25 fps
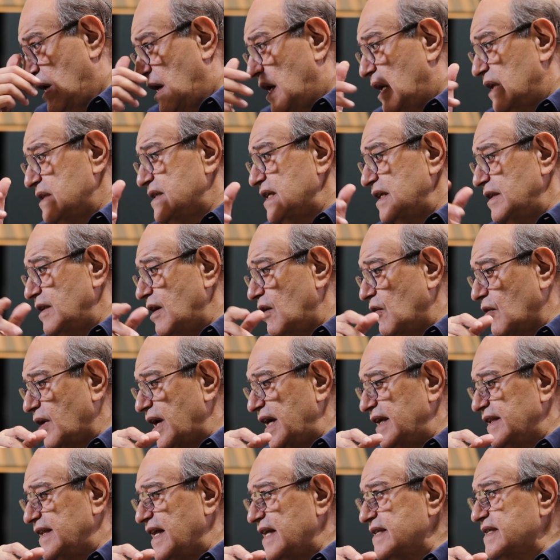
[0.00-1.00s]
I said,
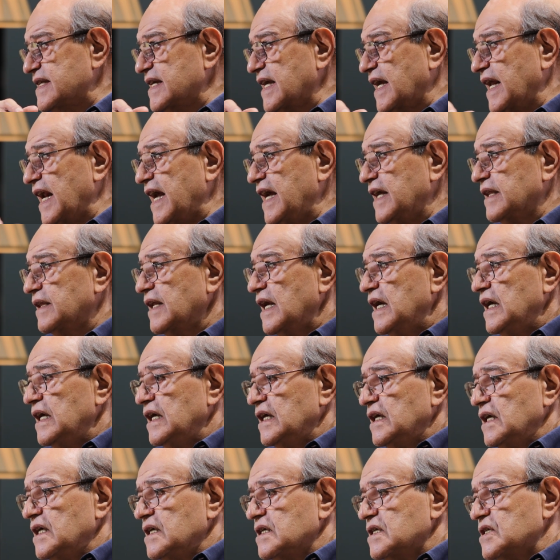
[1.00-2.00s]
okay, that's great.
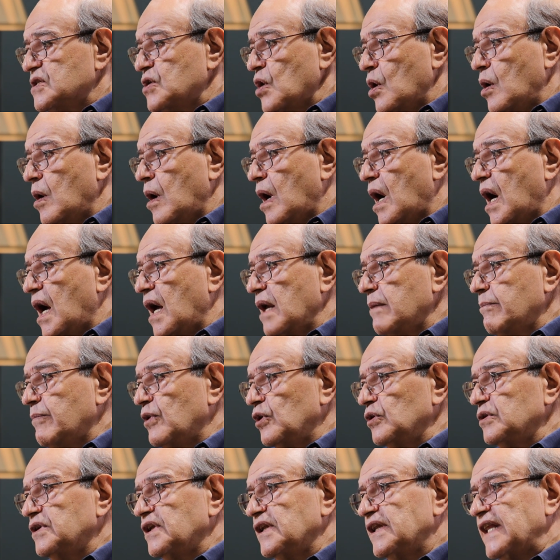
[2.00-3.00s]
So I
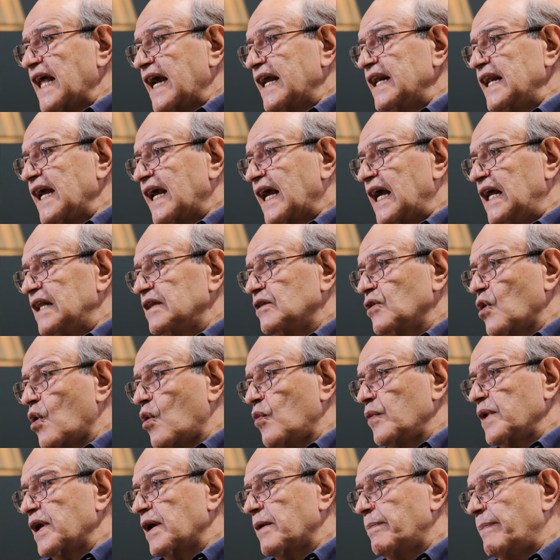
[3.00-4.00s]
bought a technical
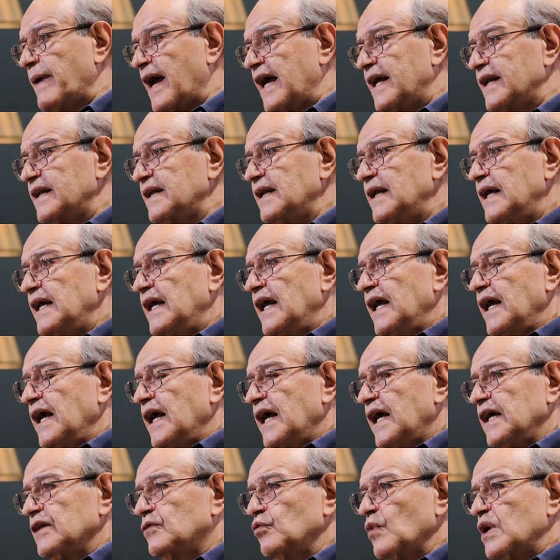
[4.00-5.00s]
drawing pen.
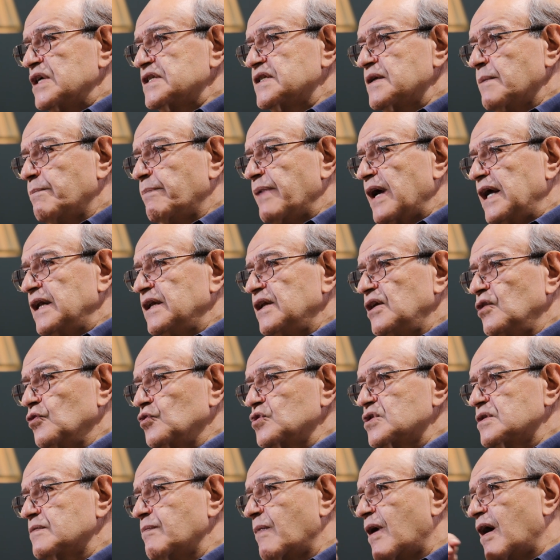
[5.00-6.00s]
It was a pen
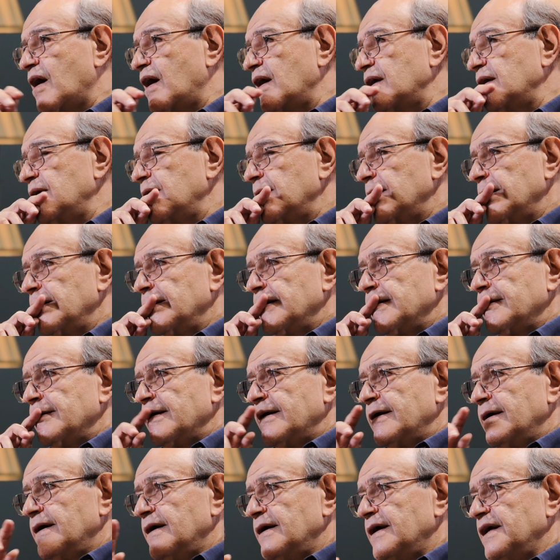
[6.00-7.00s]
used by
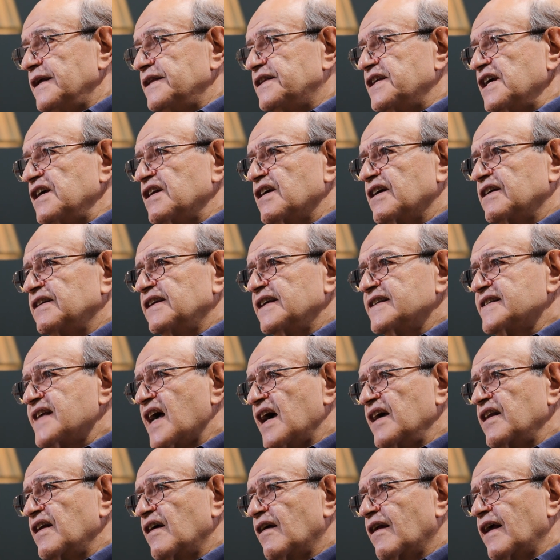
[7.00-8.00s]
interior
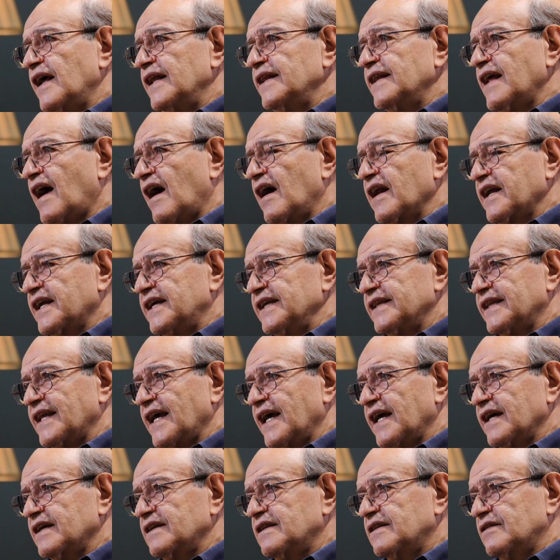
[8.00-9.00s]
designer and
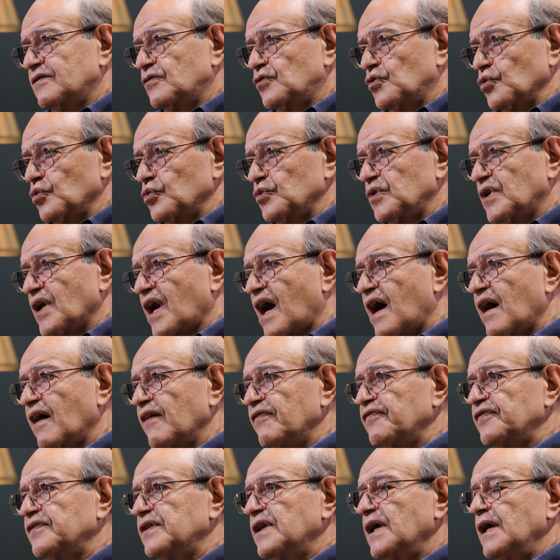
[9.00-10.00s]
architect to
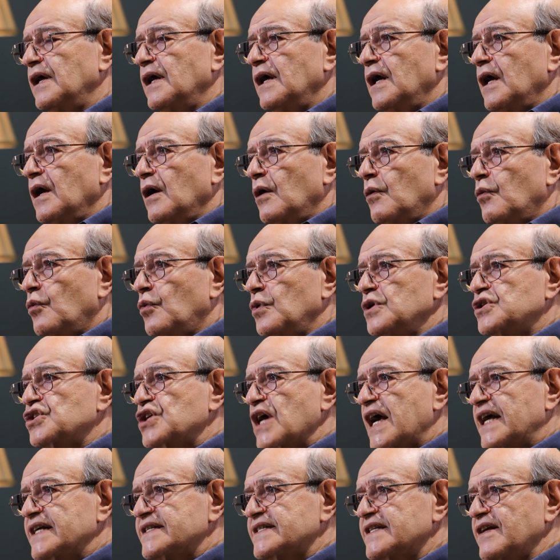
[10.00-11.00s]
draft,
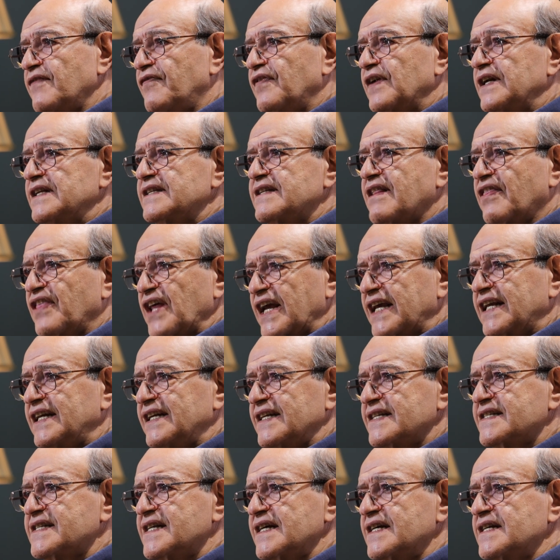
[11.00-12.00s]
which has different
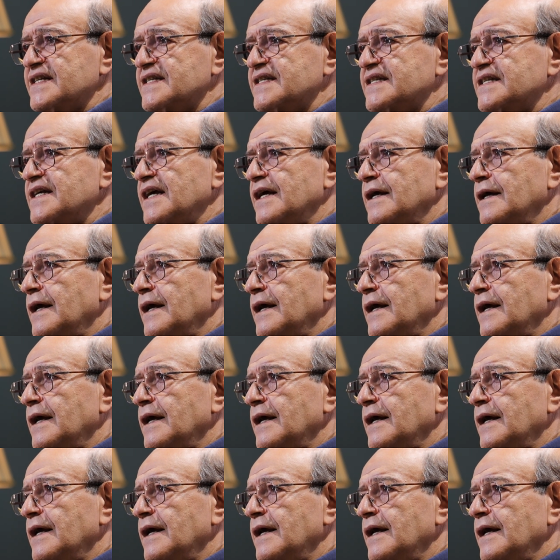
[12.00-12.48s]
thicknesses,